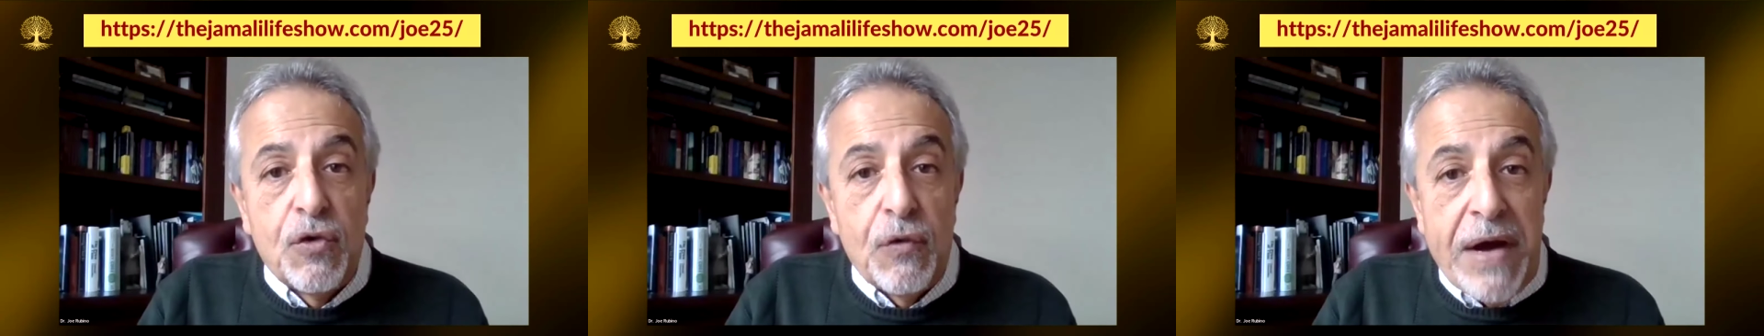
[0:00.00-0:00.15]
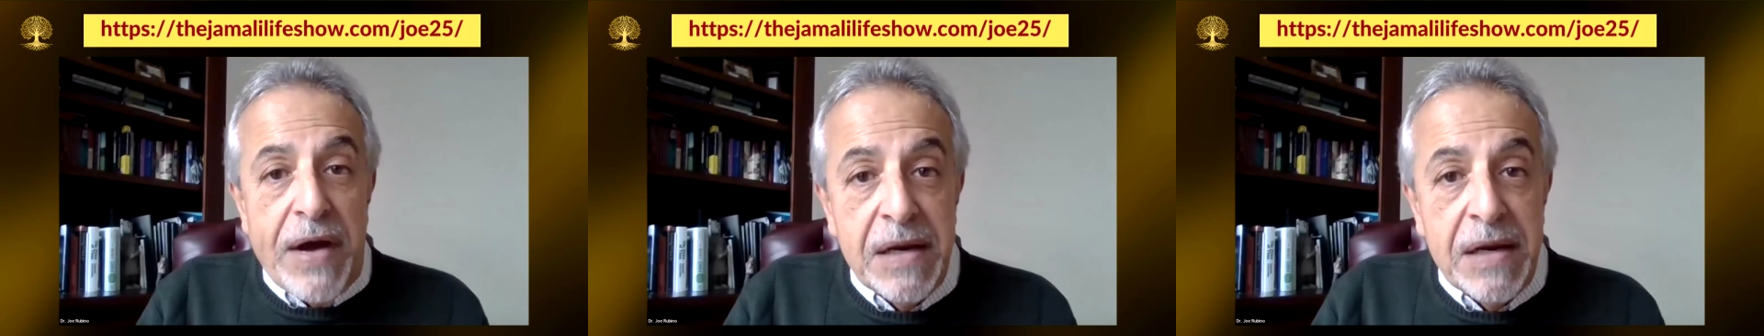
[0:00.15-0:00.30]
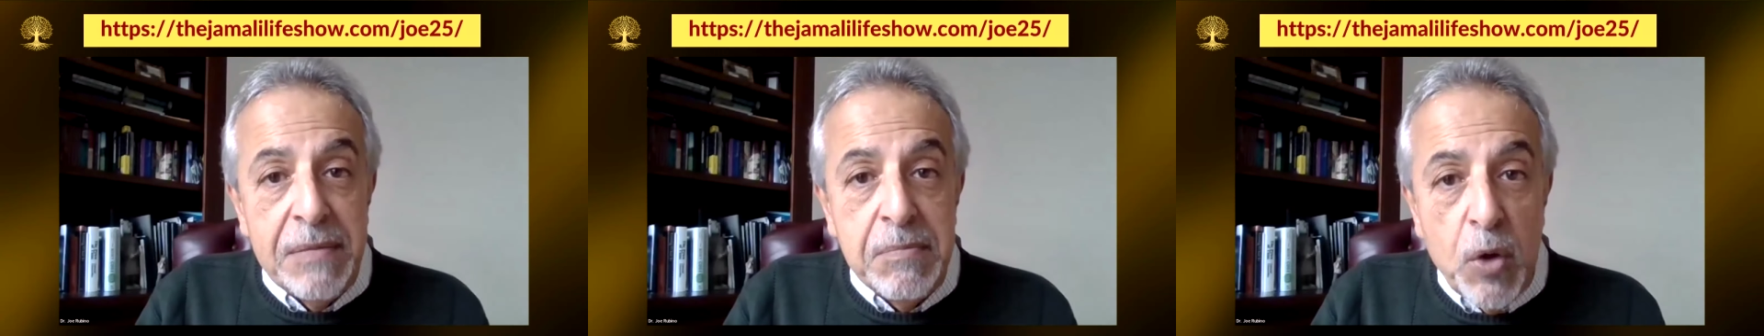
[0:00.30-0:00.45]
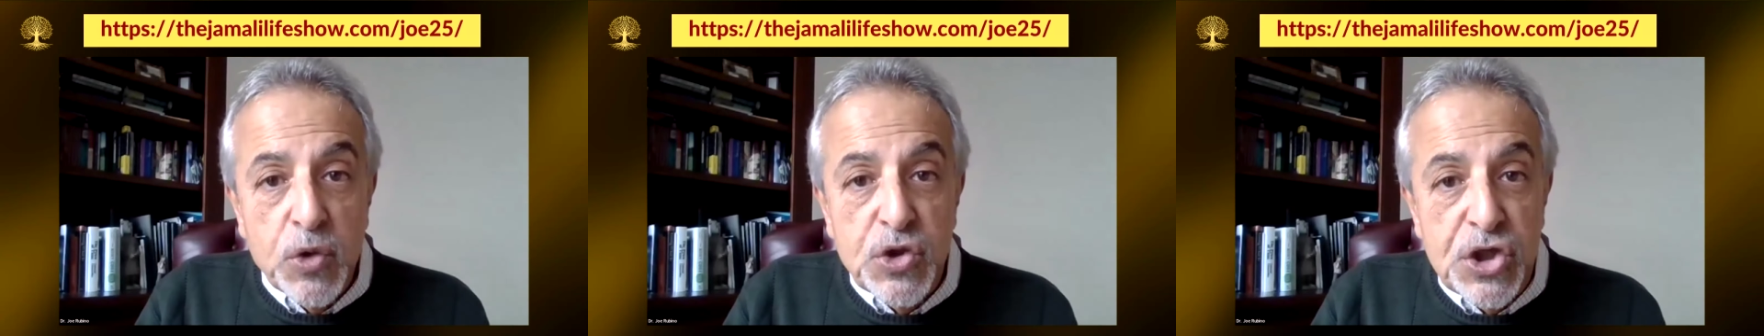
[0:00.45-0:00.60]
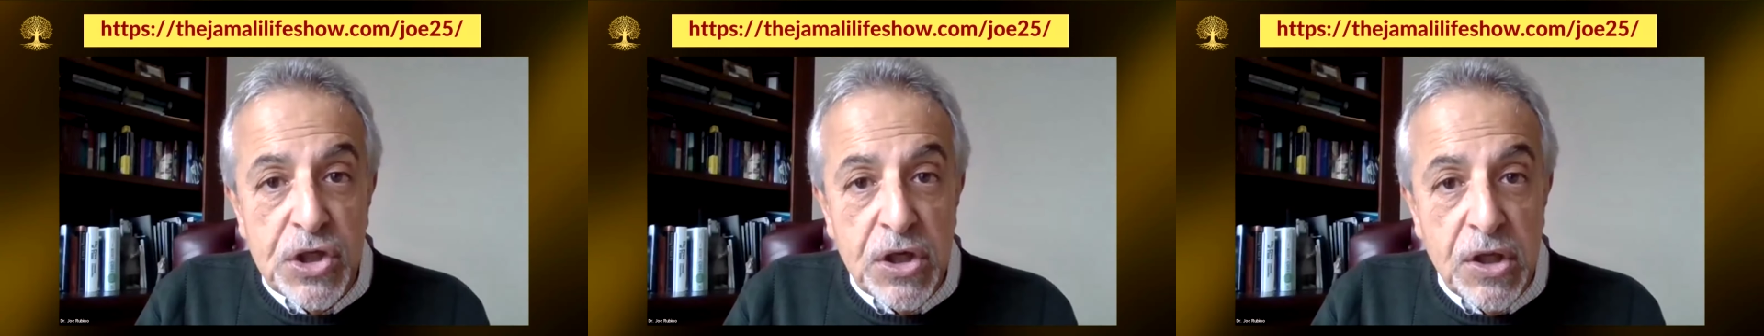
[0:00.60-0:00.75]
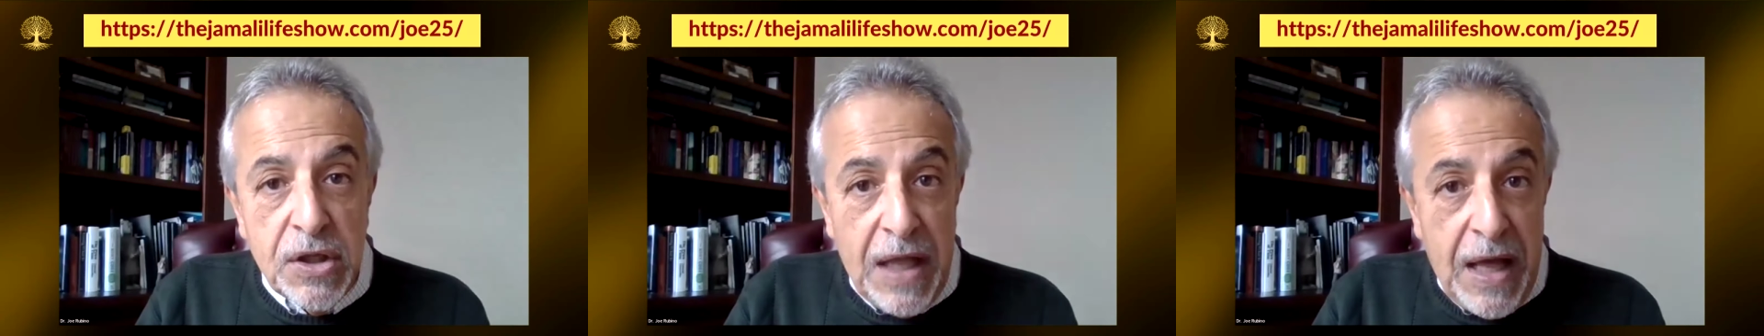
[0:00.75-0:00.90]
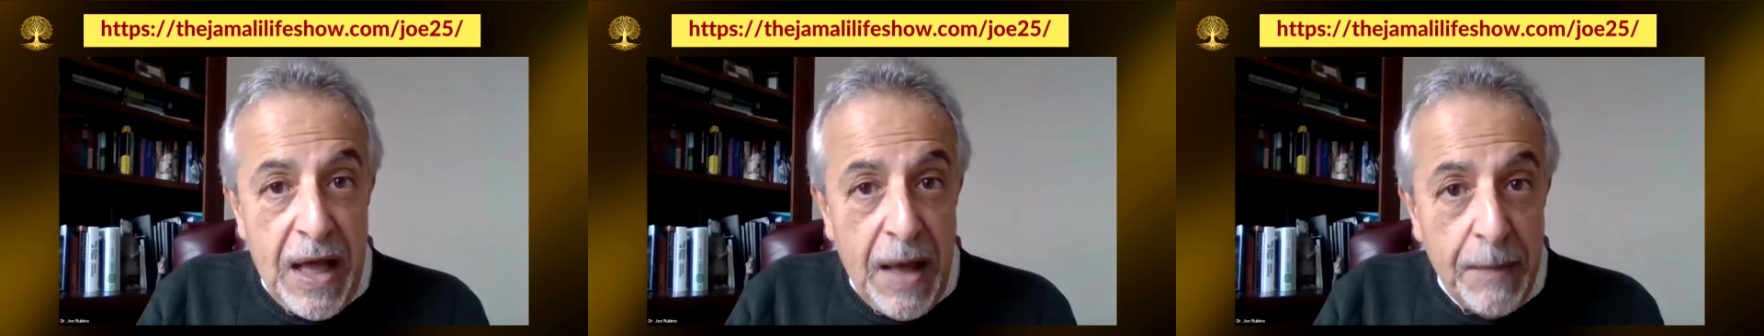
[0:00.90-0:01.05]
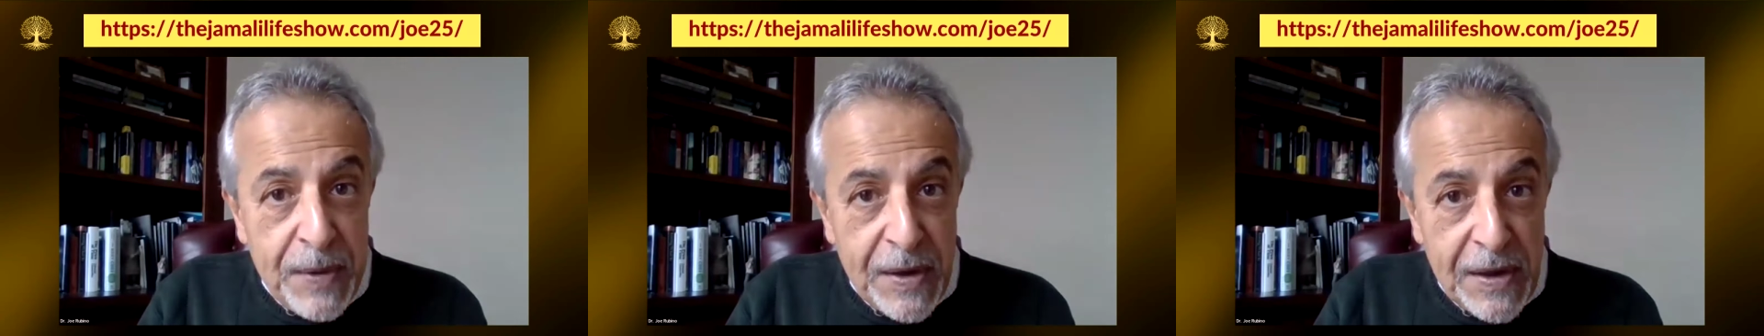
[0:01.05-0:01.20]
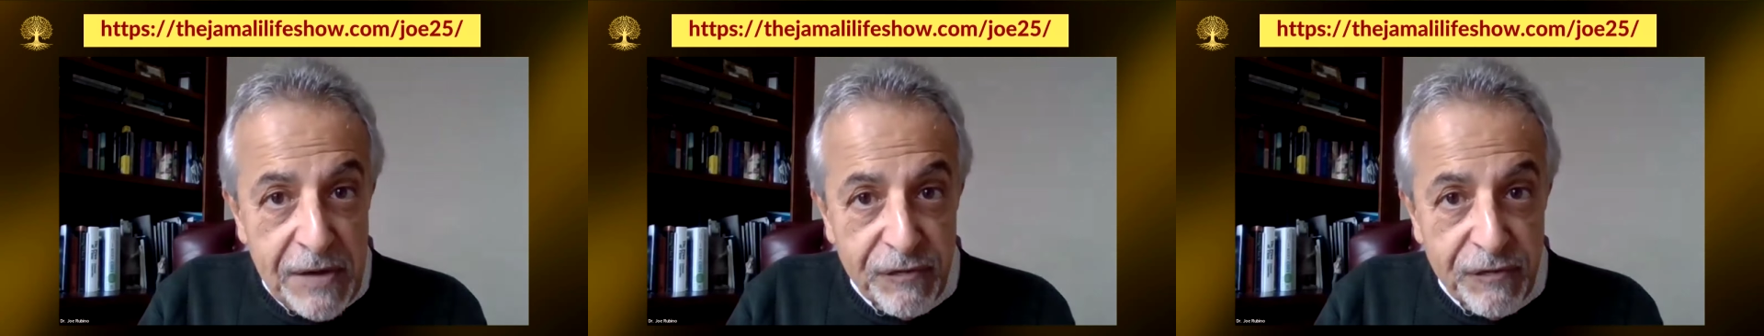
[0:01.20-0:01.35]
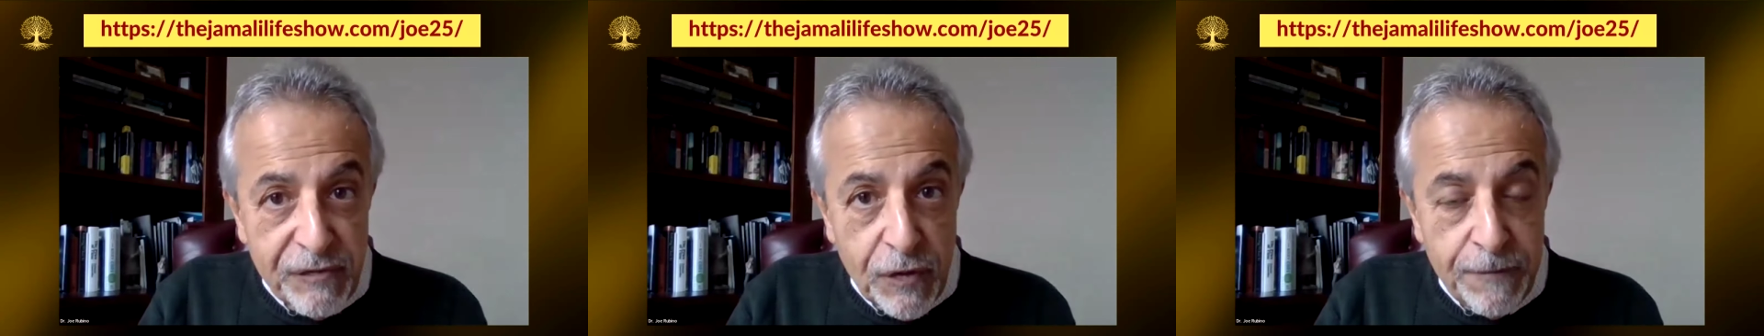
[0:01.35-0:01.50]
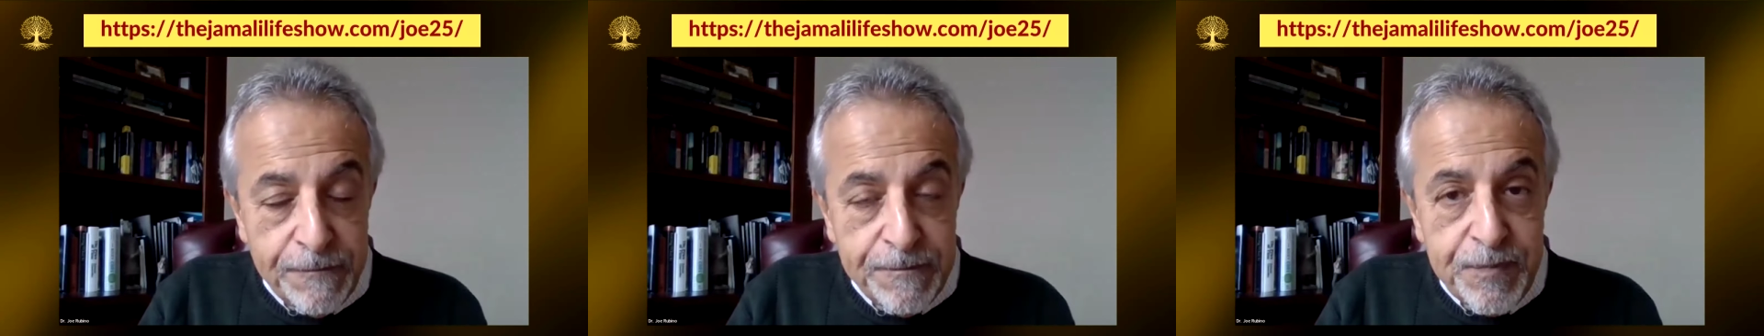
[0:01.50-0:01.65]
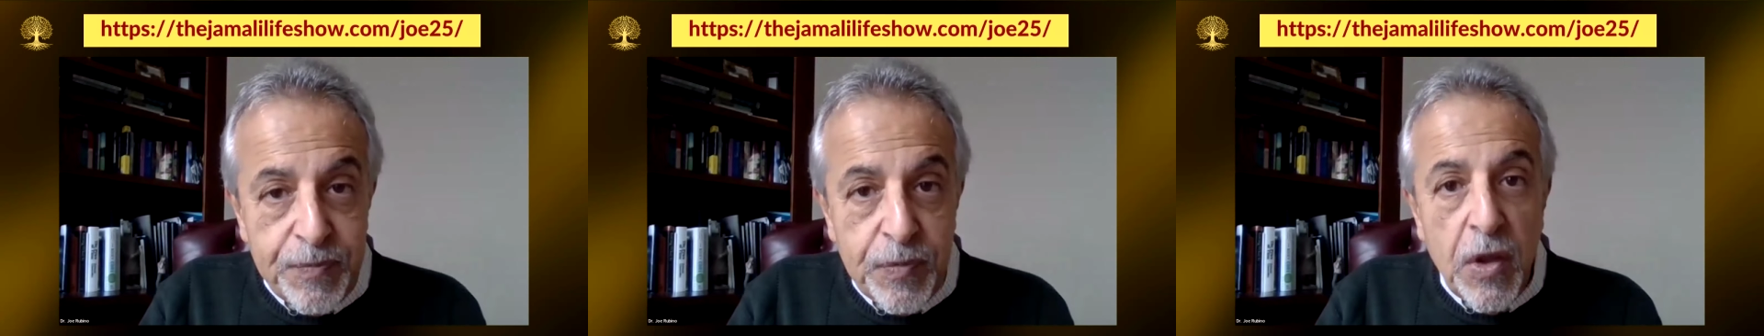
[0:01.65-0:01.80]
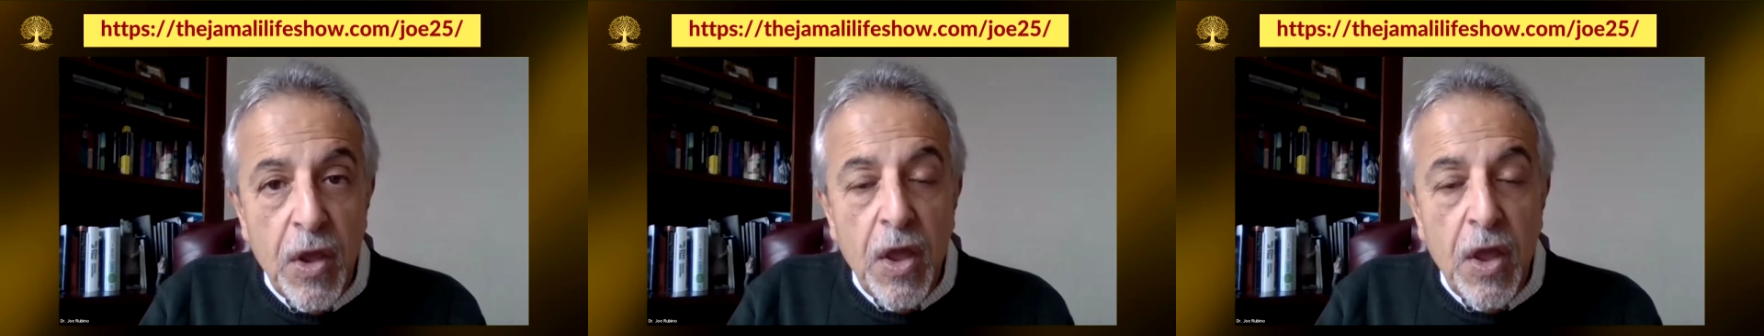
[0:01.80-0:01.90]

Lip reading: great emotional upheaval.